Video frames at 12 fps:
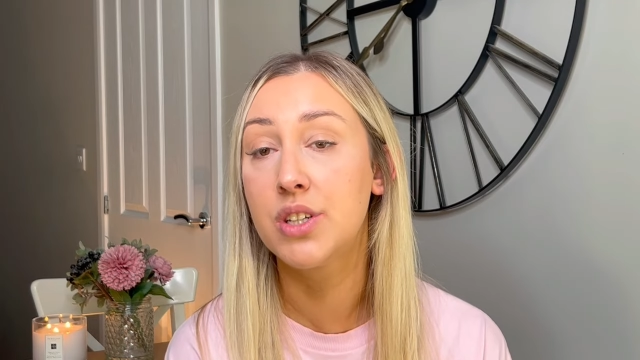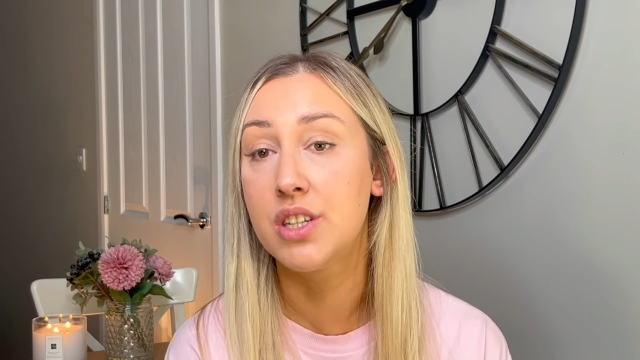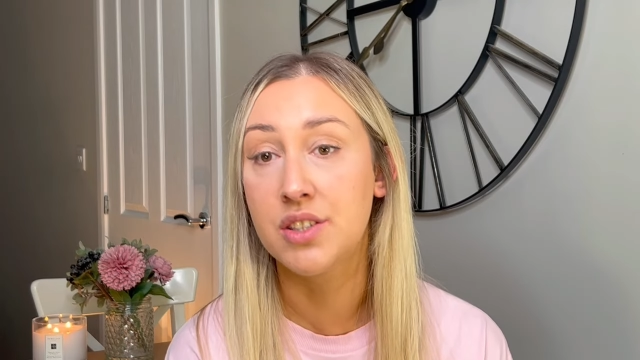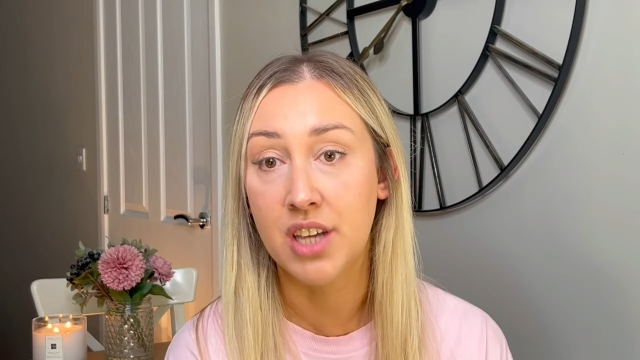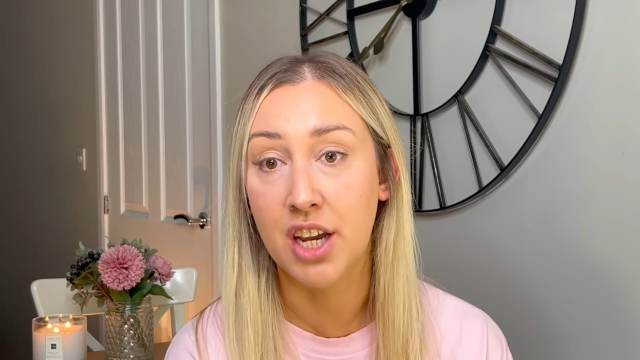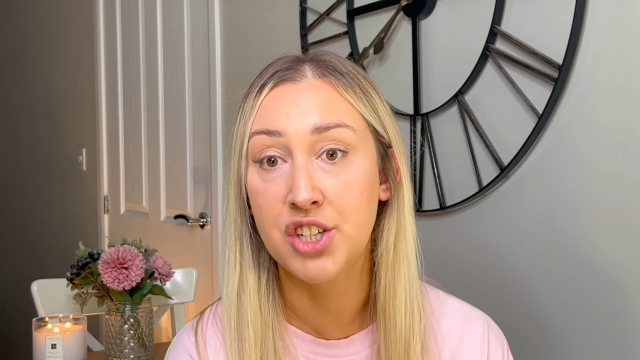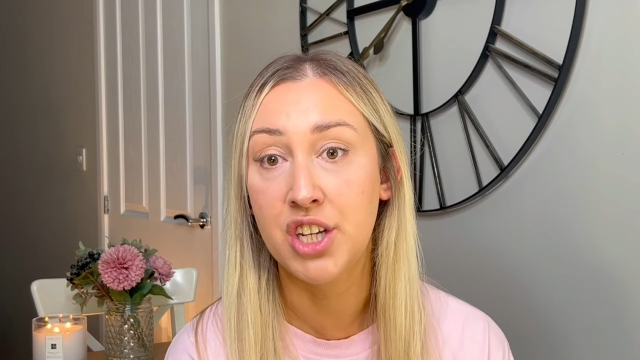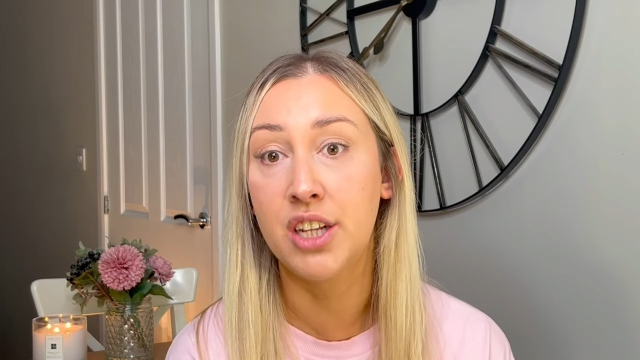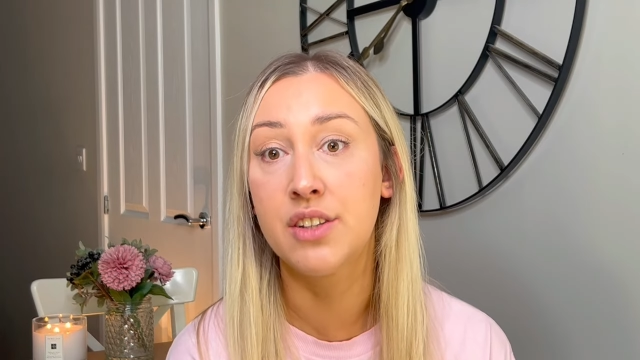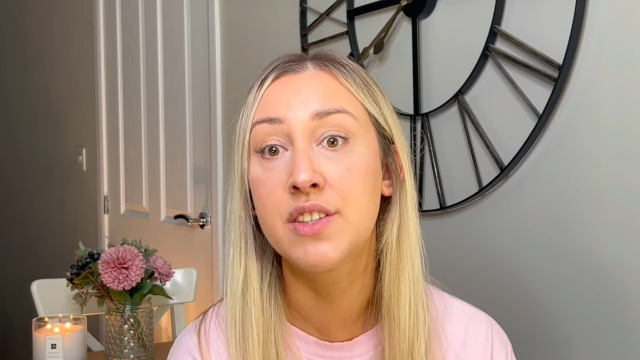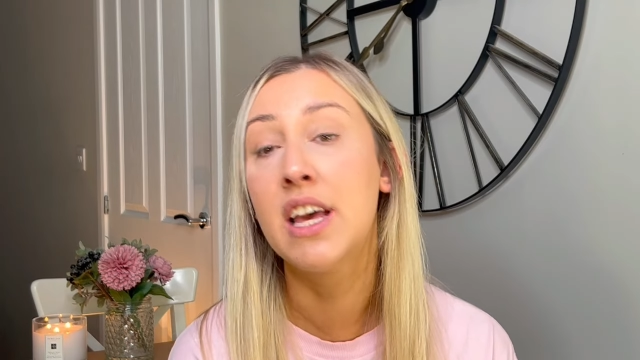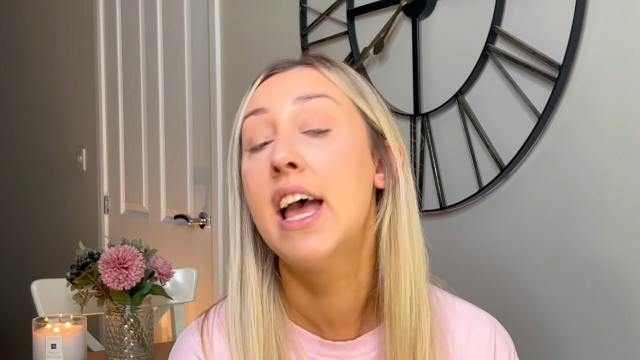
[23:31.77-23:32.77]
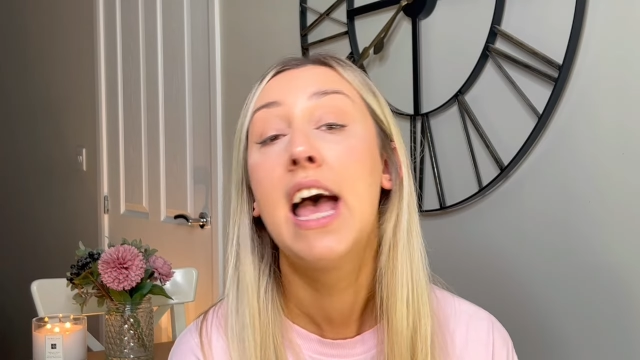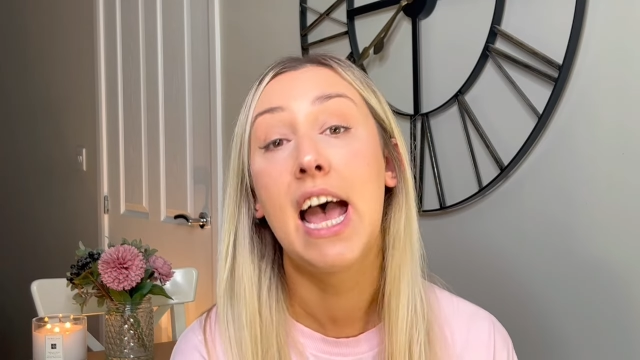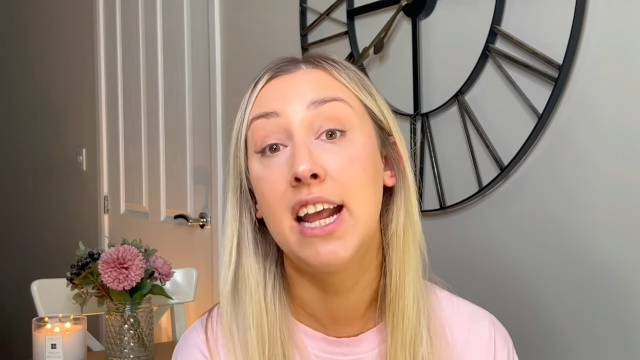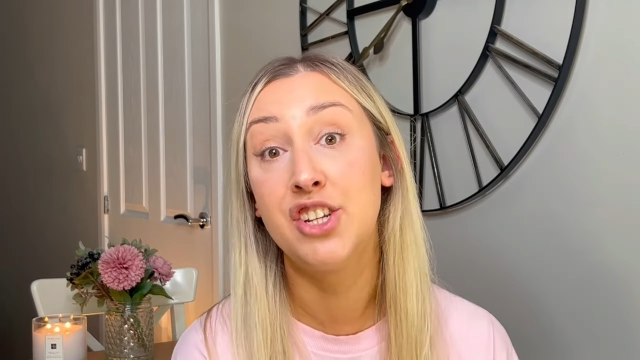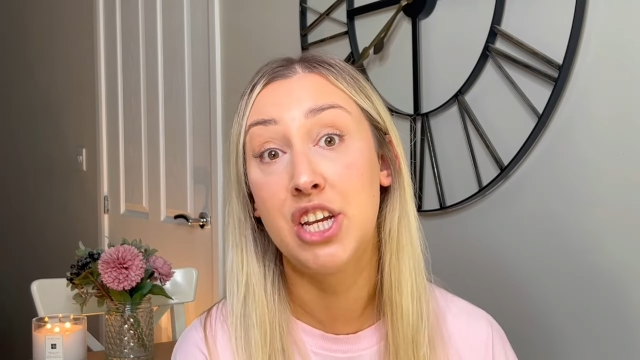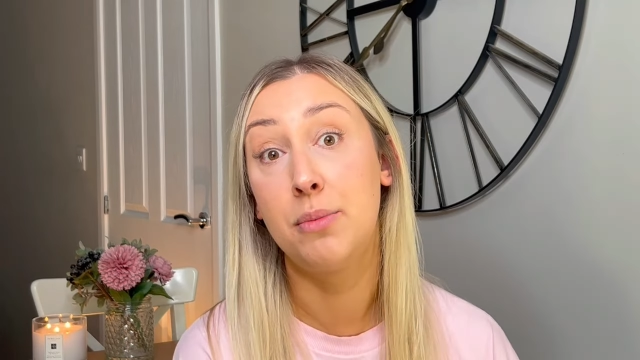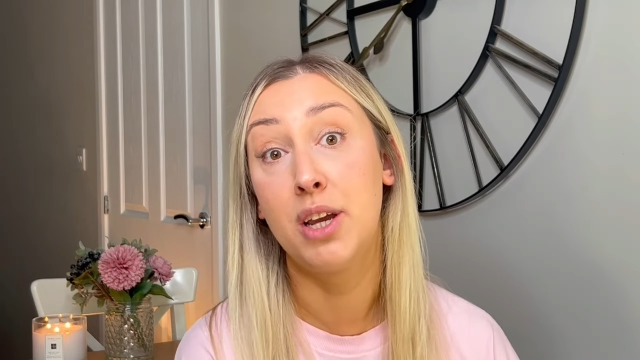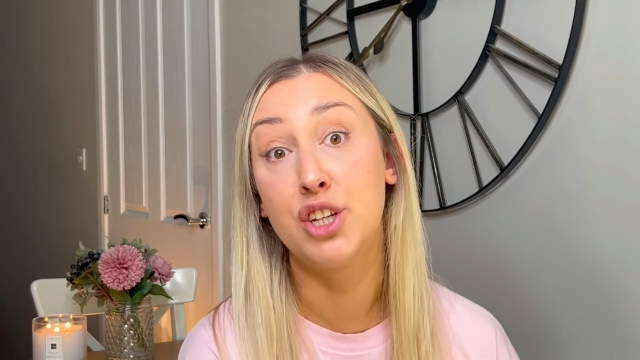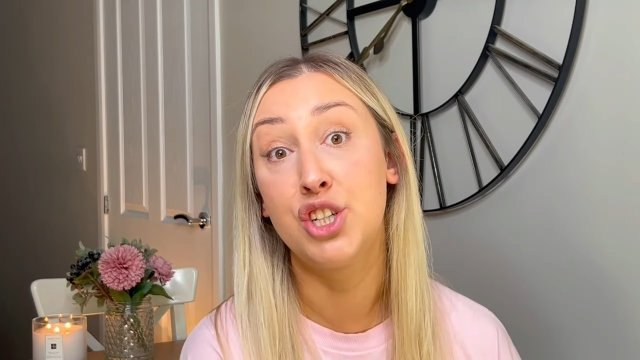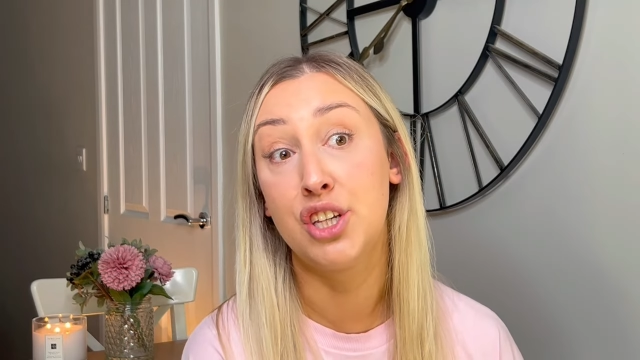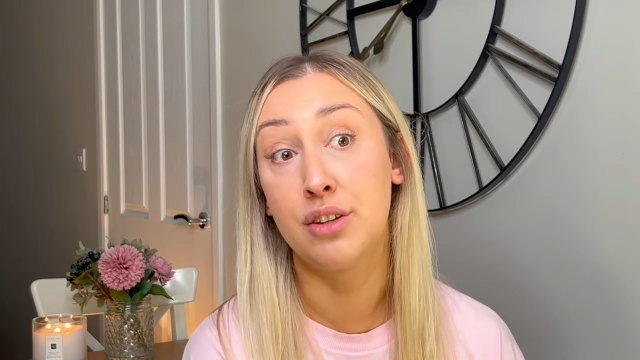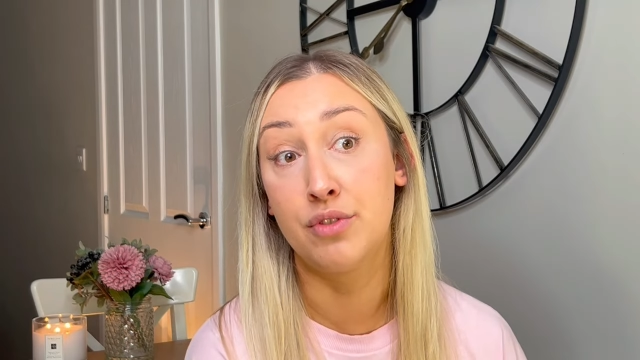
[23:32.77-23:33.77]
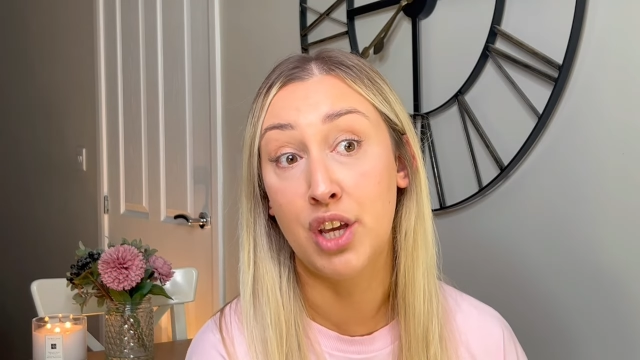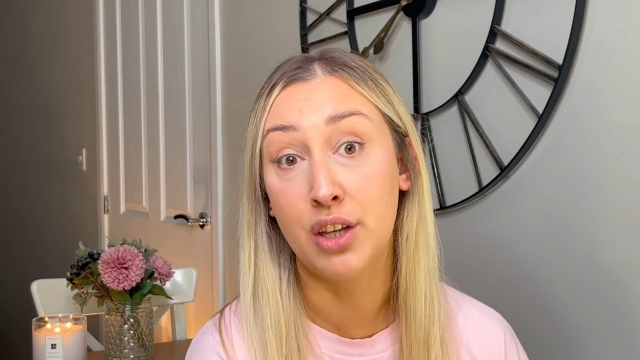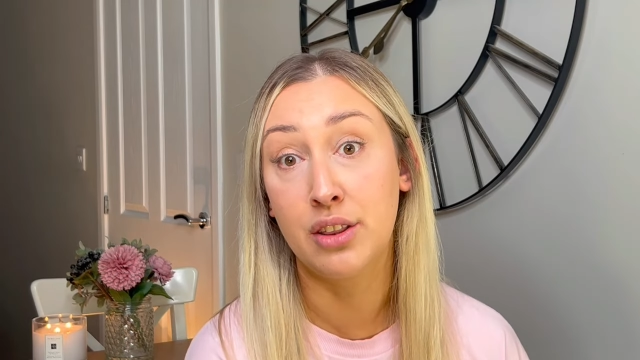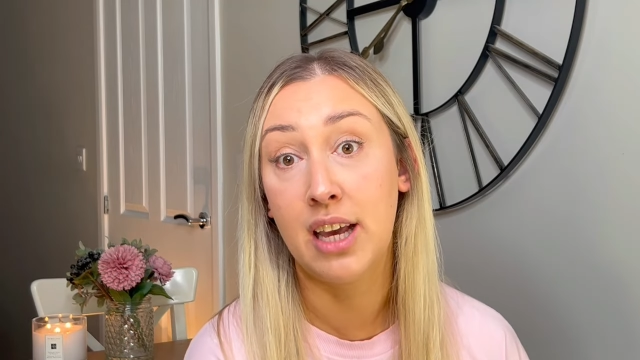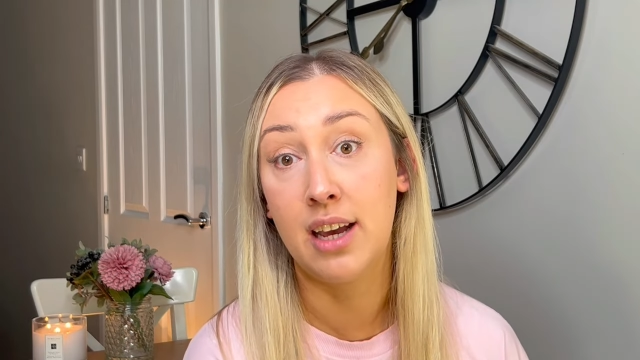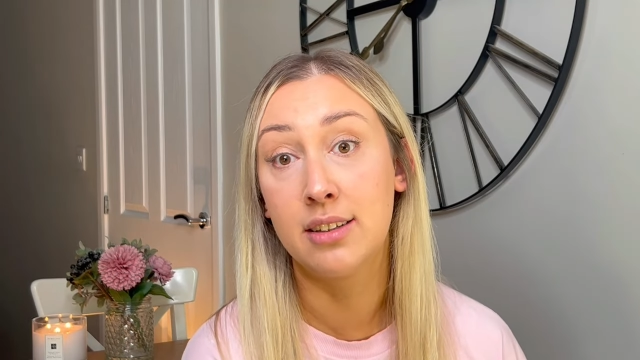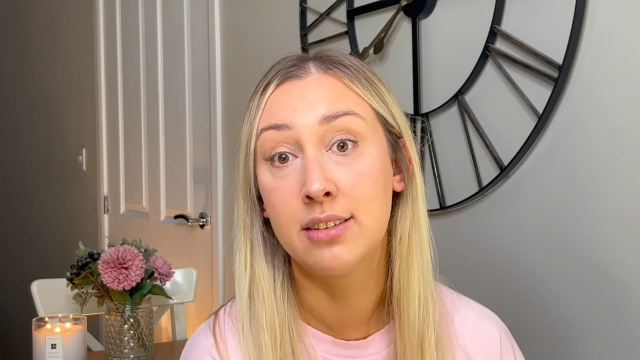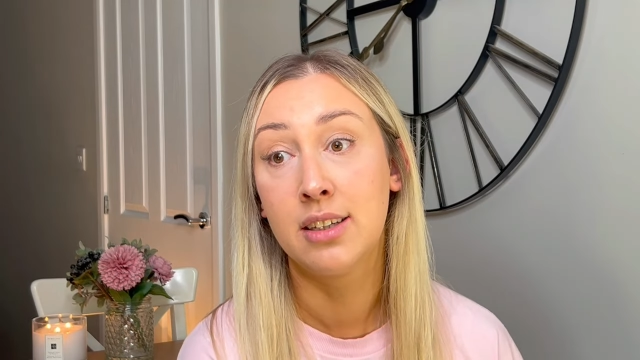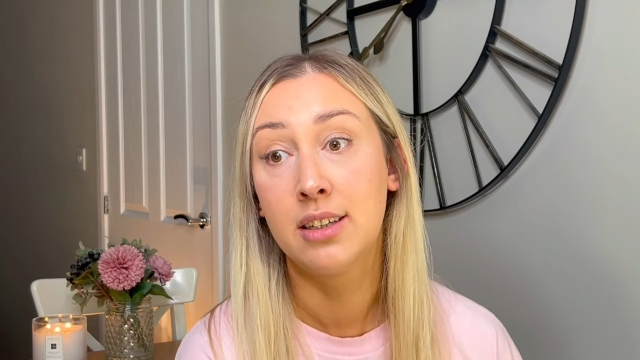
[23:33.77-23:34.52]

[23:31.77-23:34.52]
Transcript: discussions, and Jemma should have known that.